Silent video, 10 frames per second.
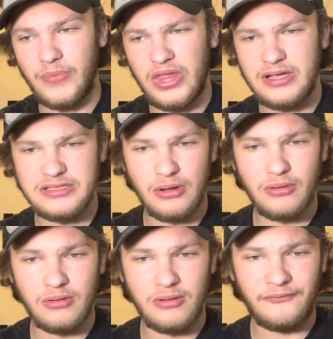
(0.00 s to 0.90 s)
His
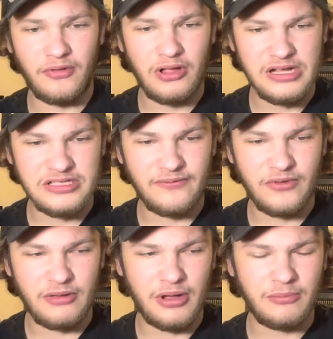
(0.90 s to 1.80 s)
whole philosophy
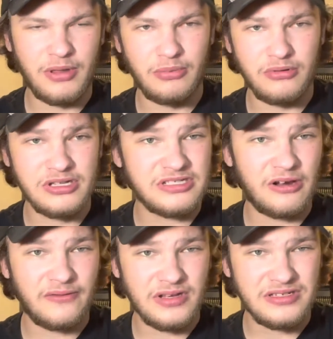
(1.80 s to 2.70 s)
about people
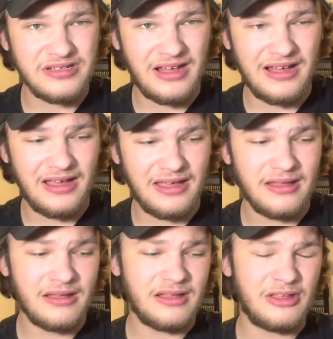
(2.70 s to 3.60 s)
deserving to die,
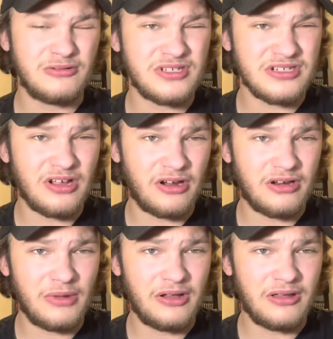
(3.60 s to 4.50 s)
he was just talking
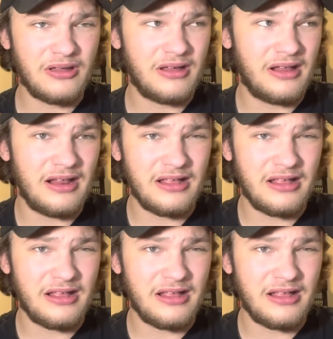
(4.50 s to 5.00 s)
about it. I